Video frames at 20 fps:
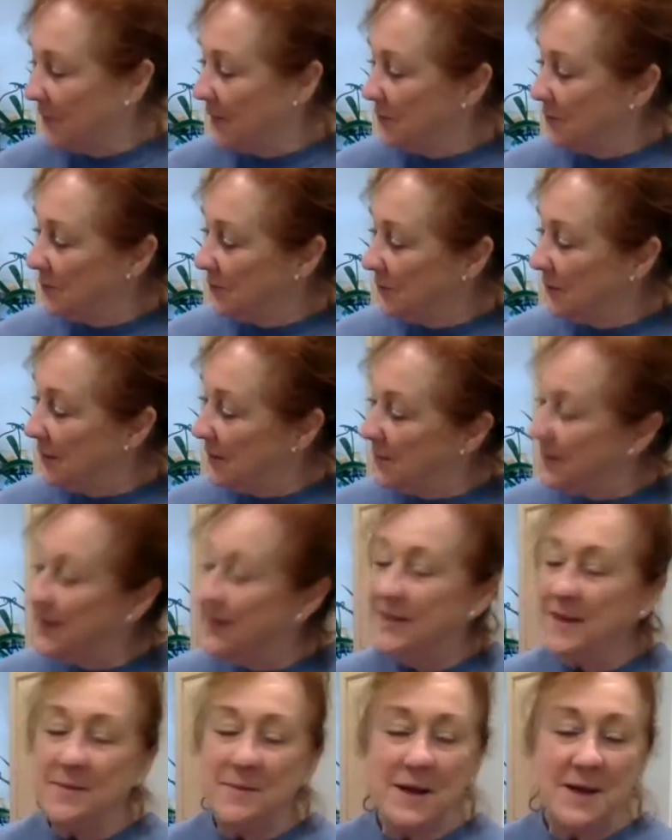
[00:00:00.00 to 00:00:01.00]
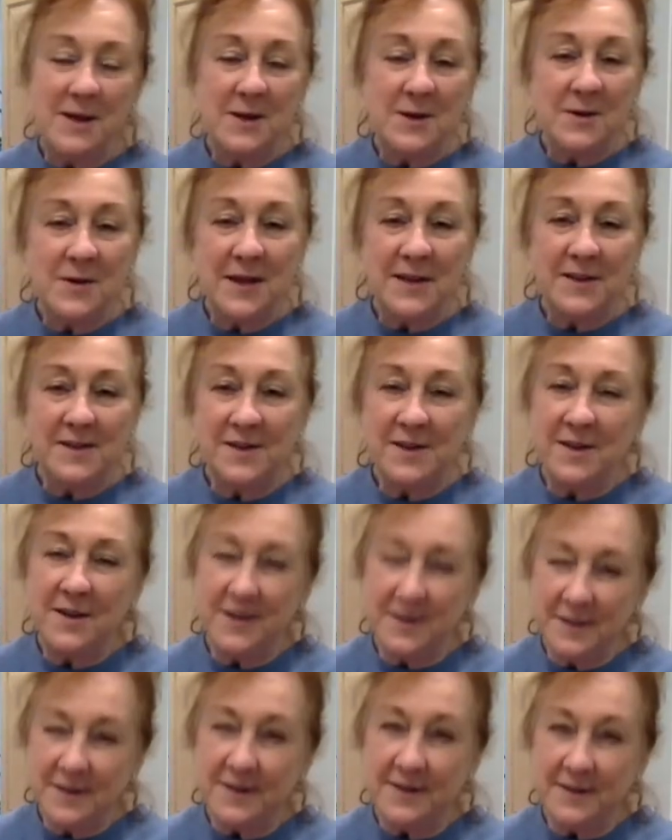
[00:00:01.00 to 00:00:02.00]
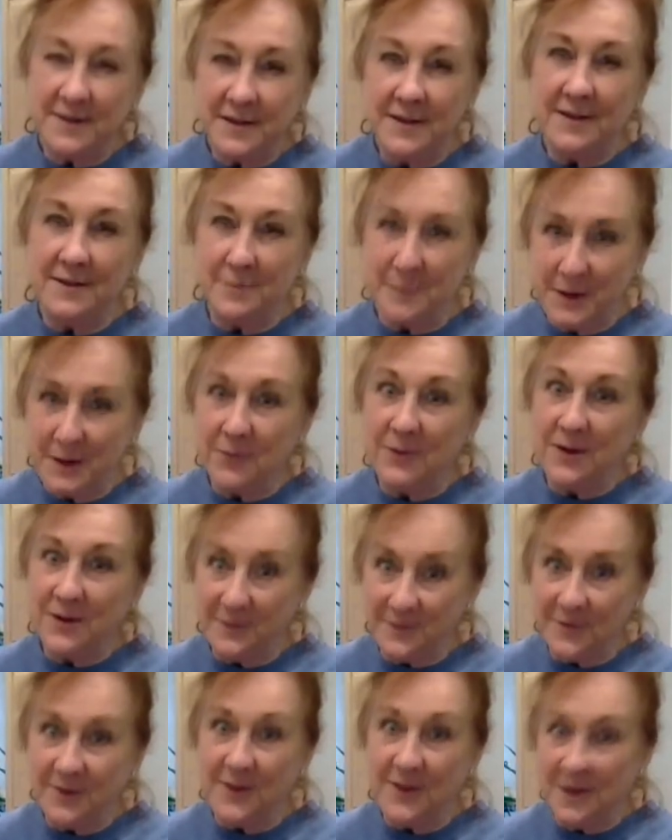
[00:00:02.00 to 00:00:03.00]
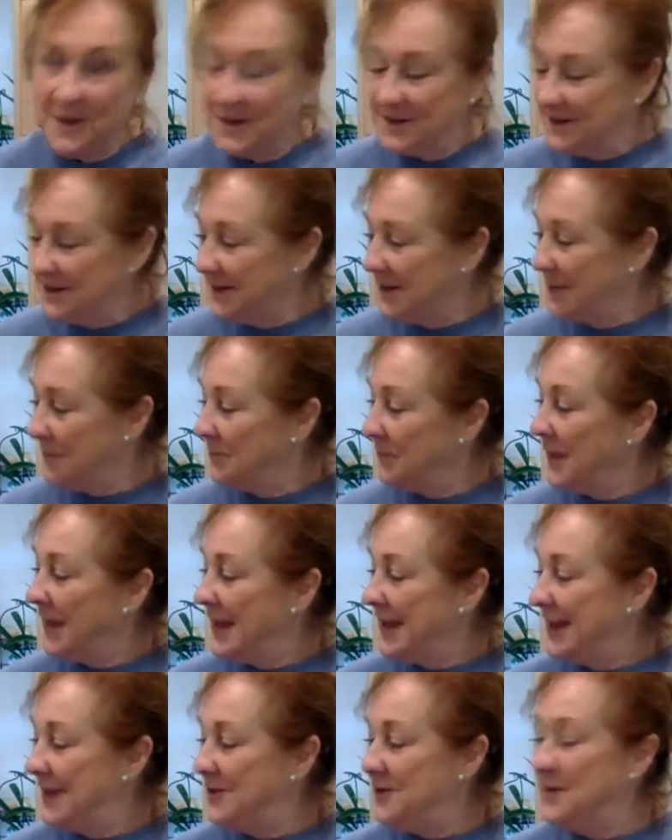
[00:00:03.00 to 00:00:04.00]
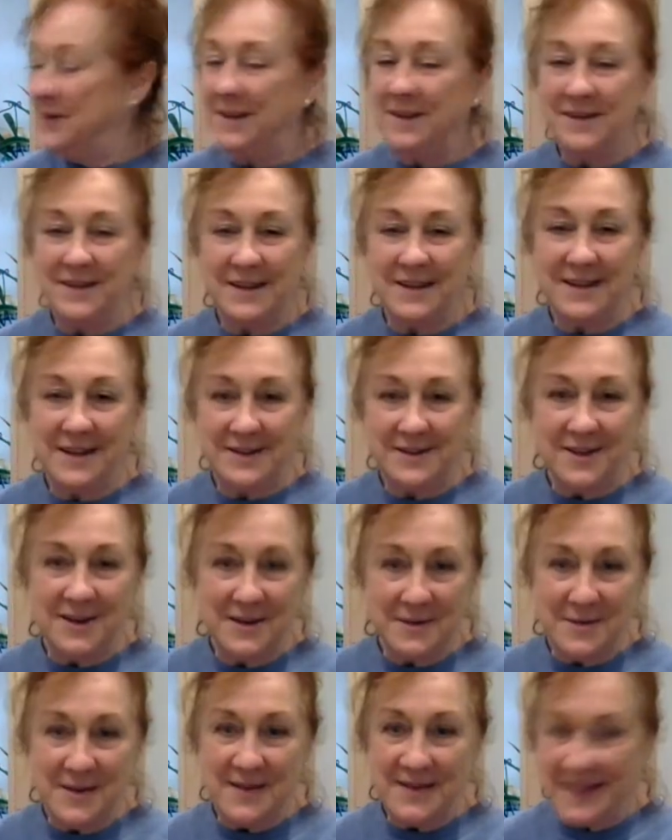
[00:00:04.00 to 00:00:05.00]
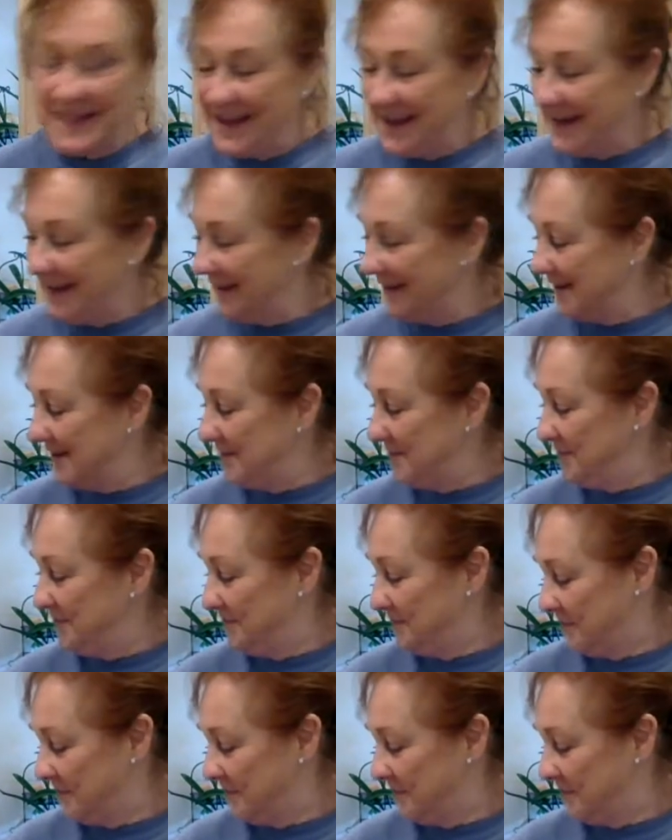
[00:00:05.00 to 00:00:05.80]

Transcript: or grandpa, they might know that song because it's been around for a long time. And you can sing that song about the ants.